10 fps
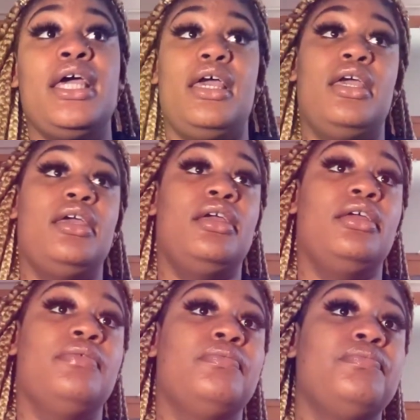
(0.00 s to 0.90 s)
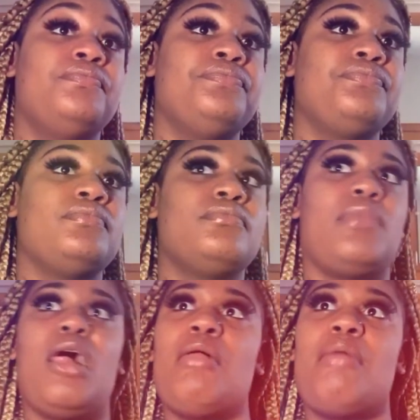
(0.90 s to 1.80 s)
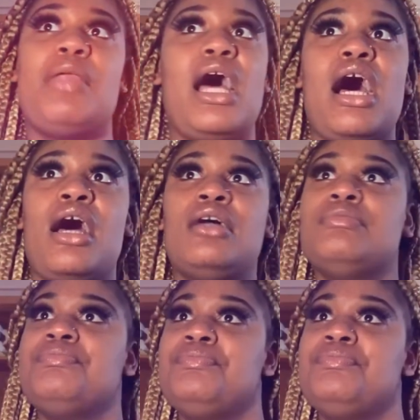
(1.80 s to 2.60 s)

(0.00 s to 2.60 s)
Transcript: and blah blah blah.